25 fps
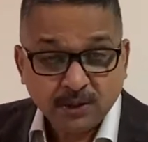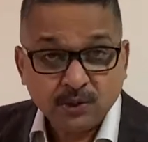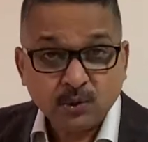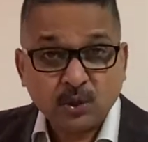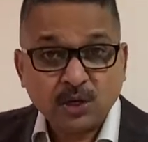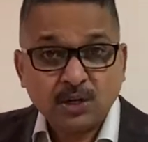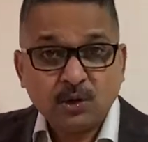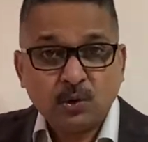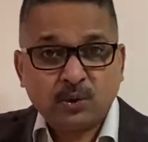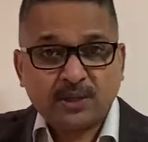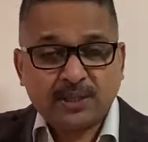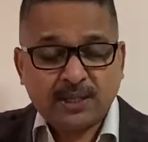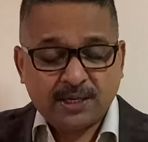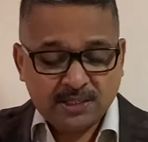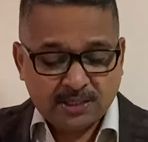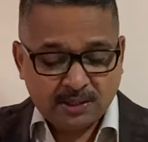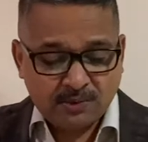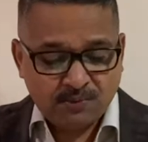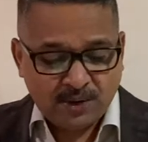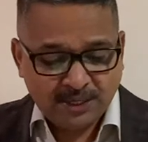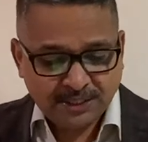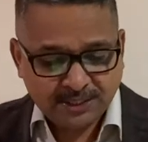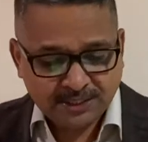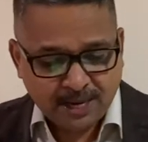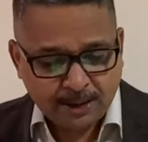you can look this in
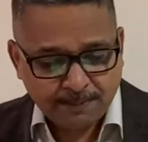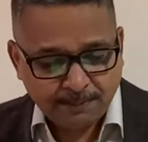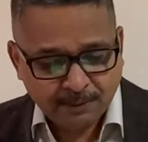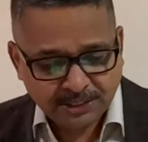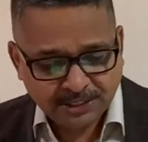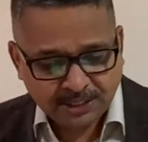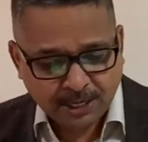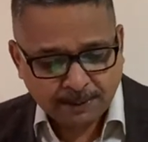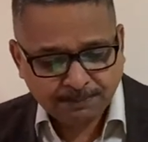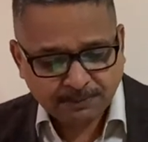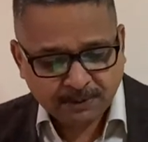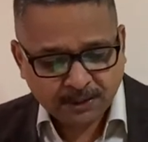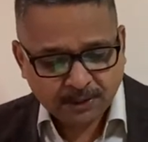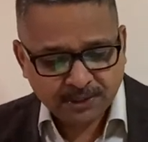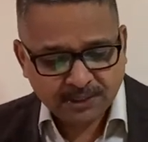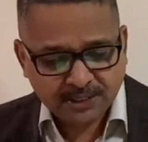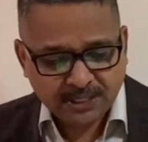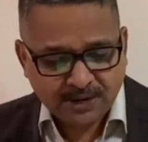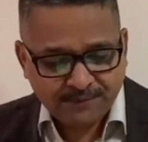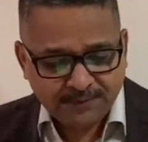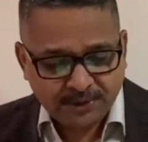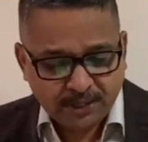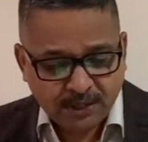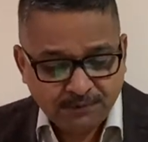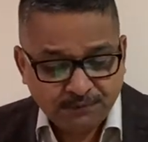1 Samuel chapter
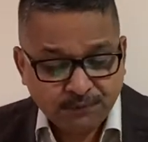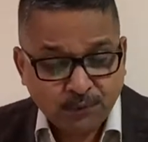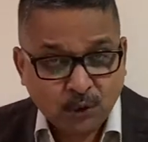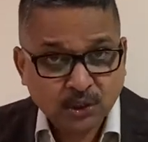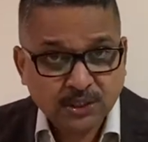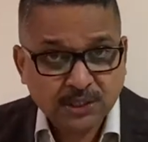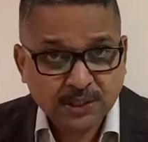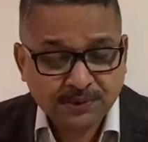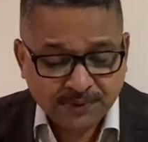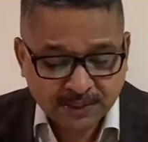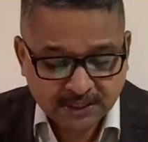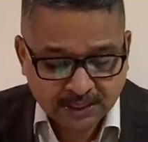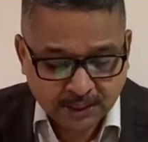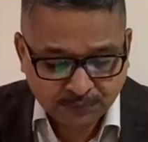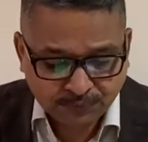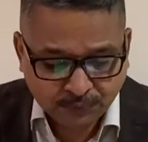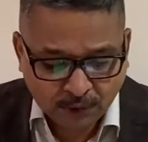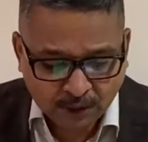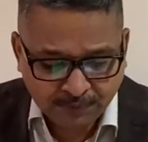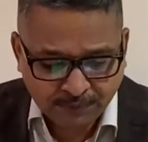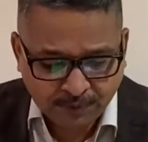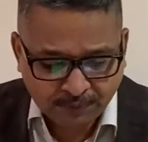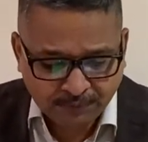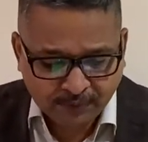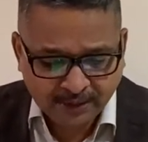17 verses
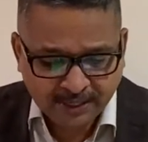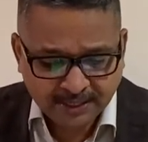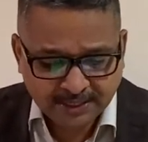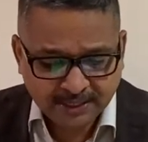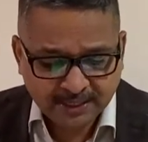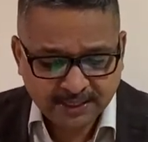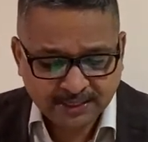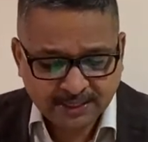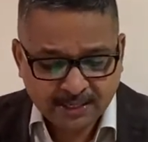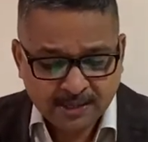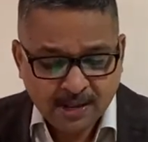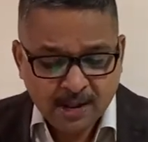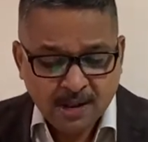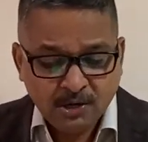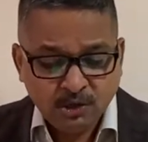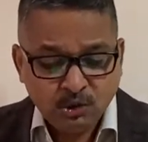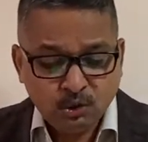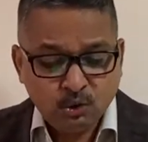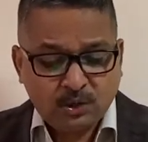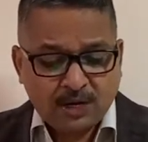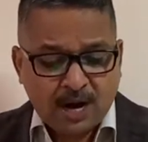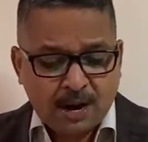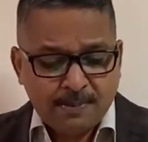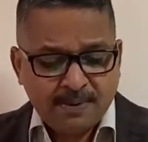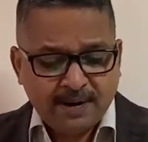45 46. He says,
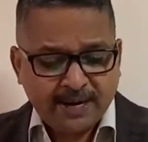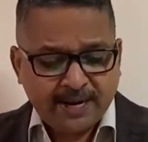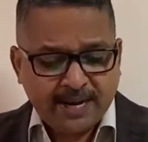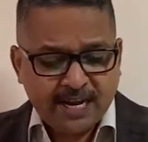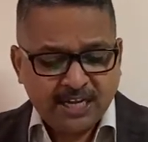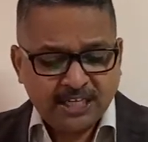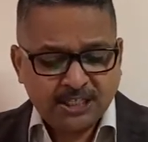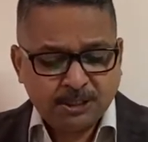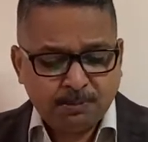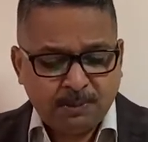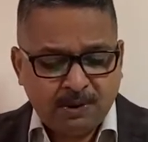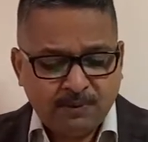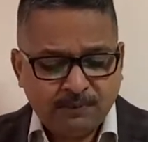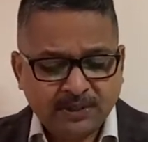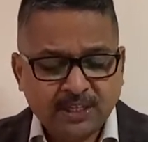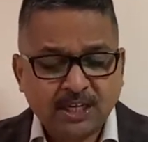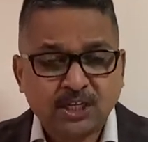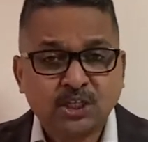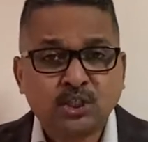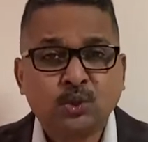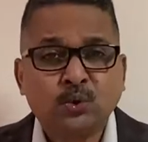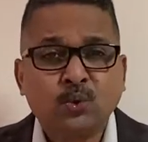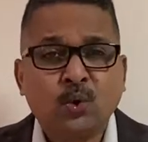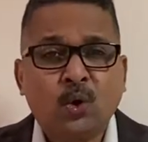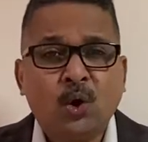You come against me with a
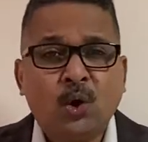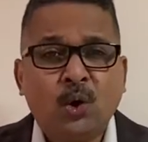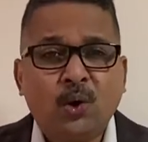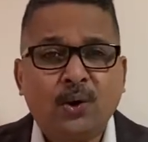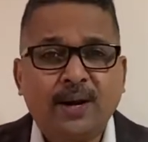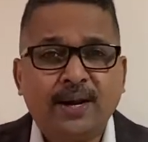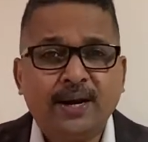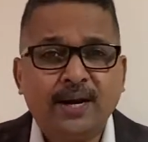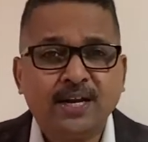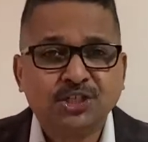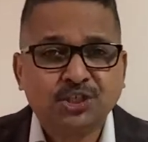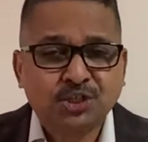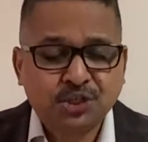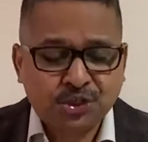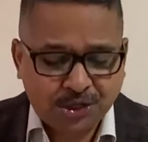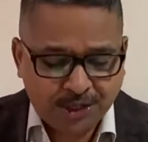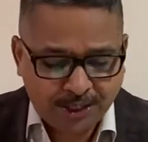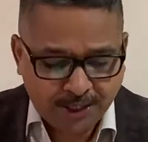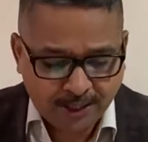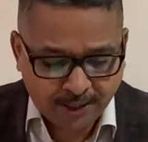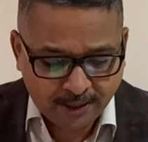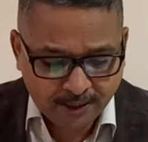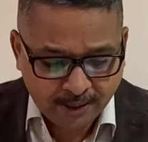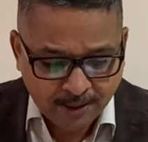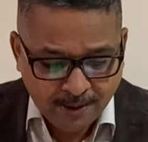sword and a
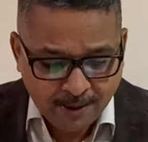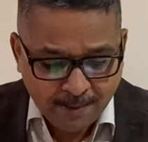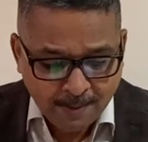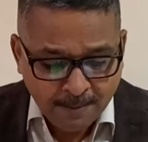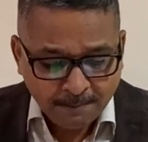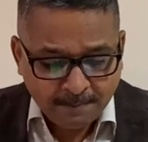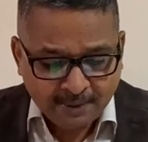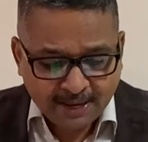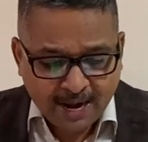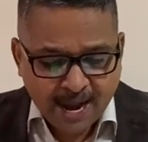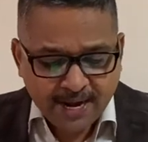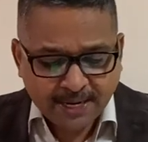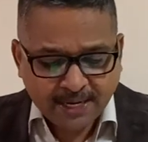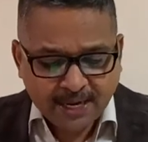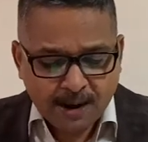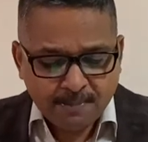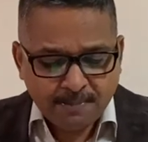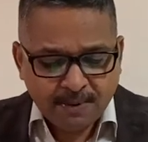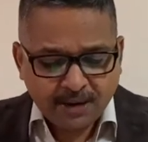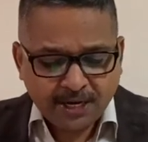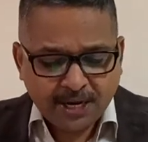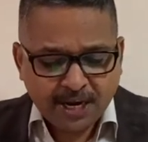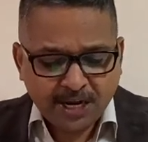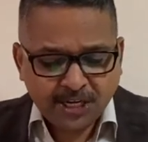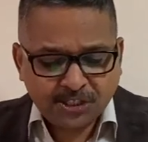shield, but I come
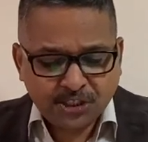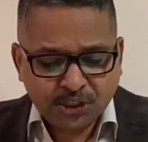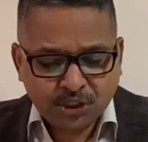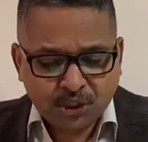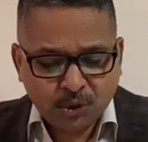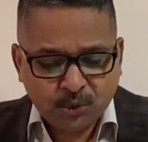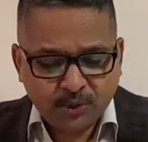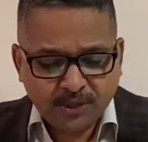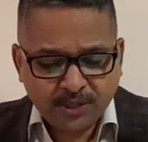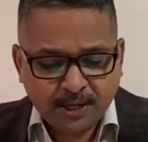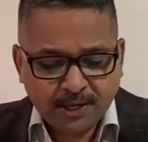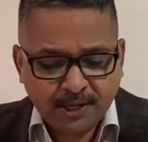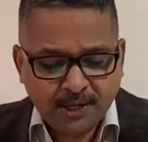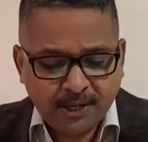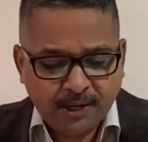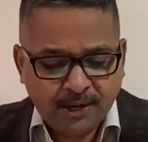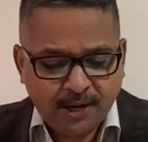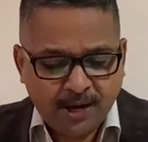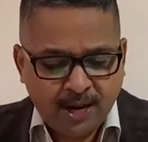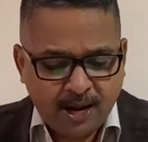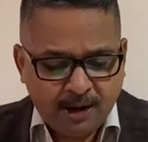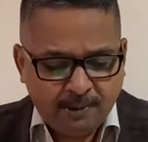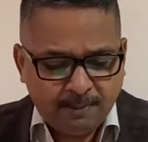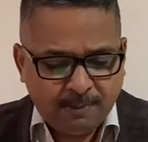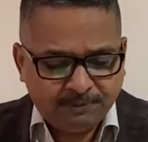against you in the
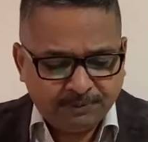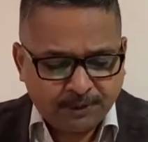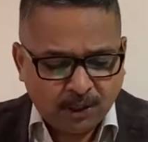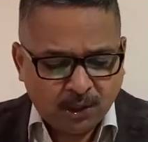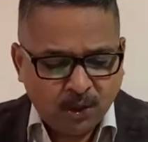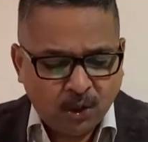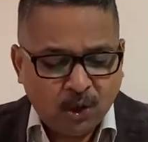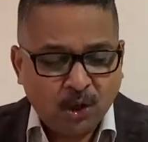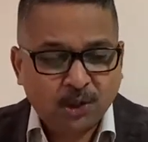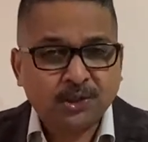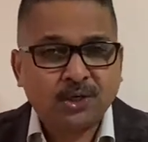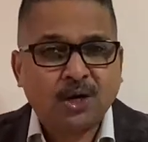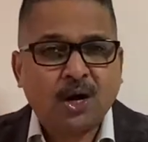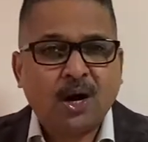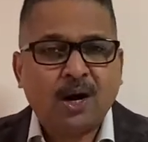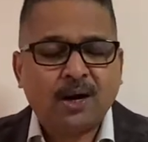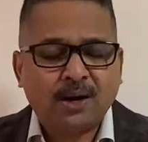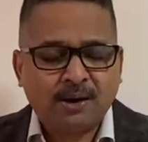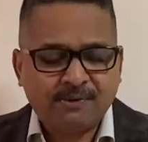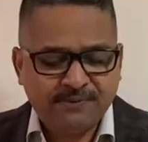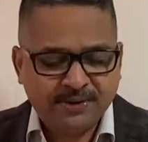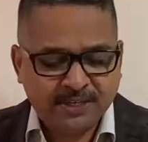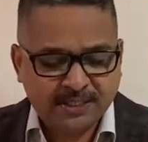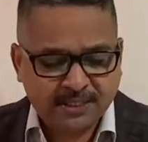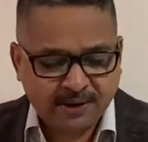name of the Lord God
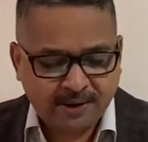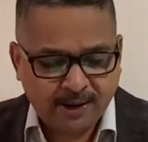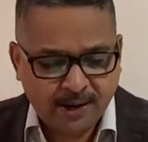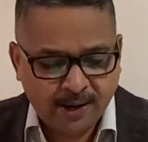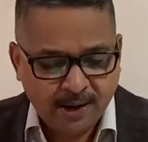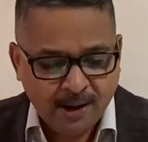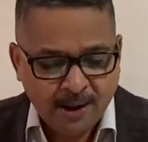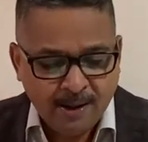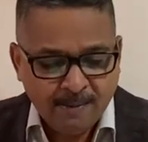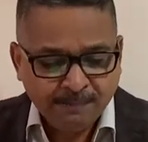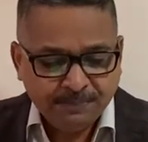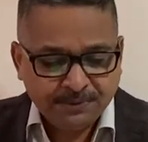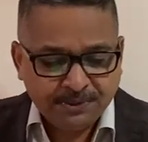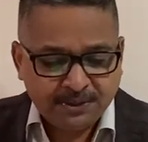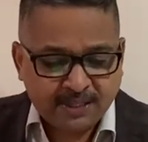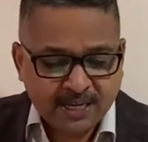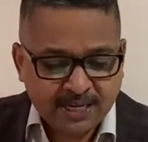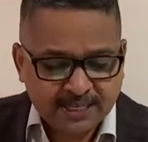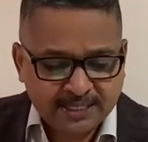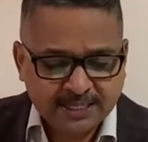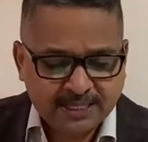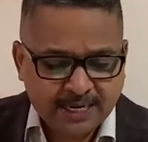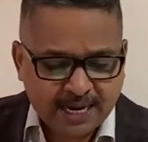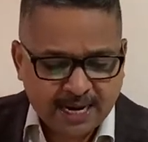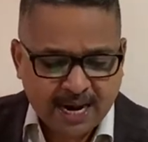of Israel.
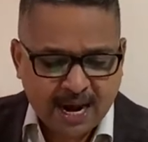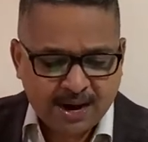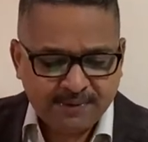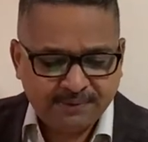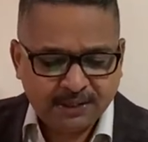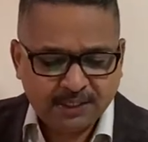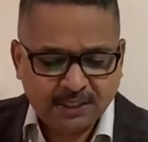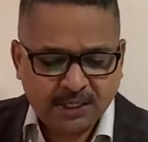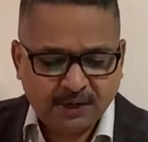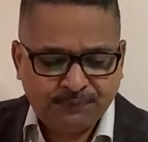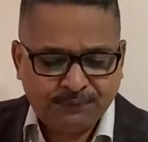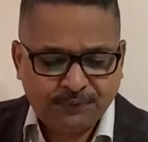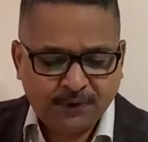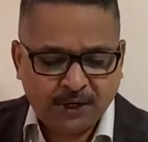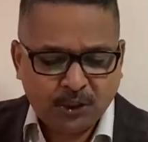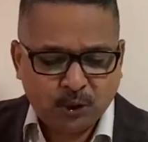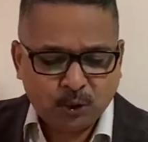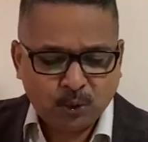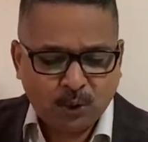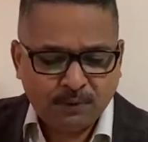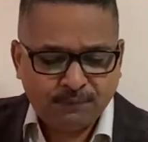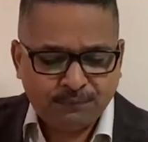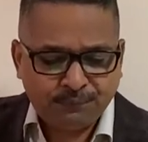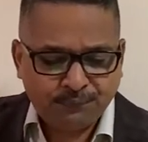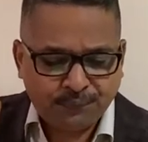This day I will defeat
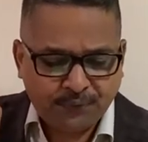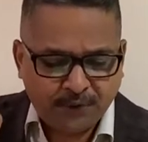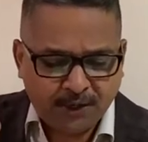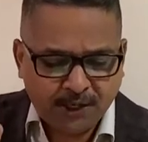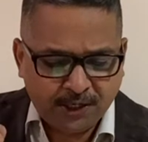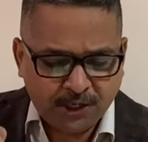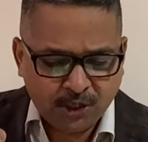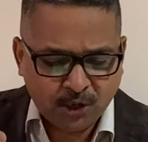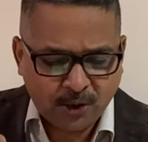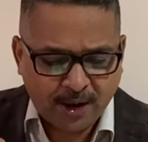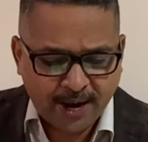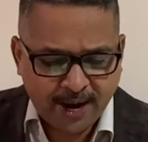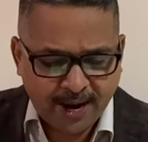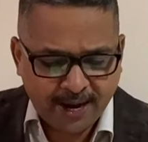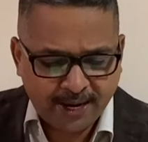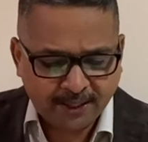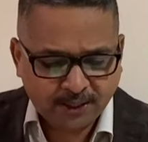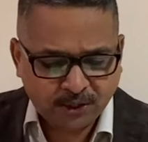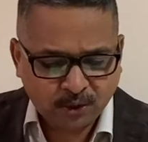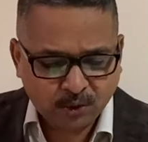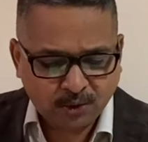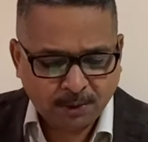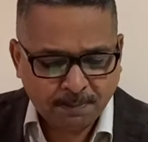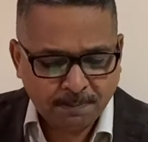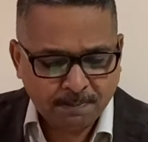you and feed your
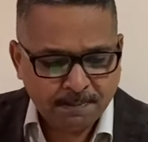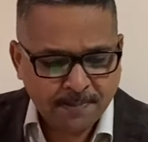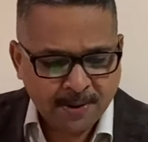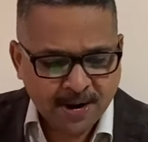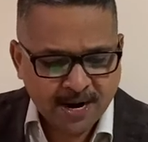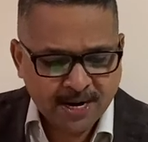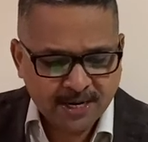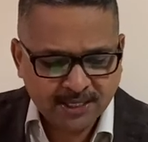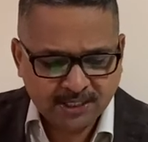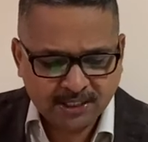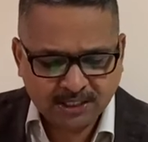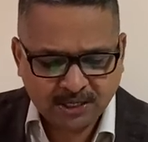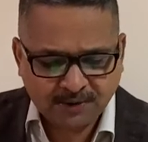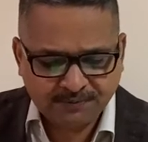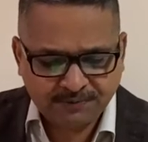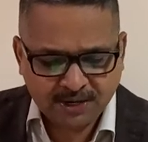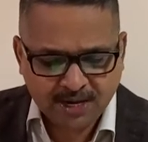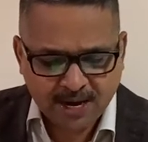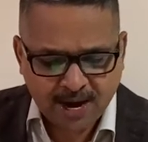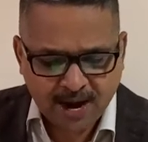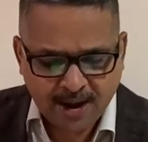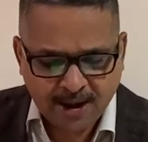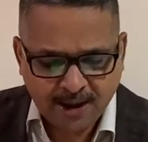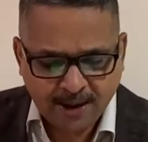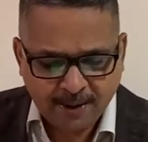head to the birds of
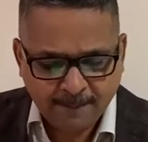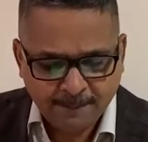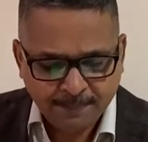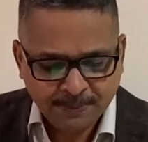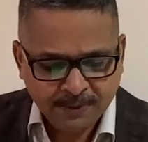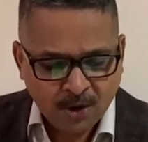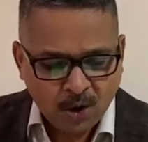the air.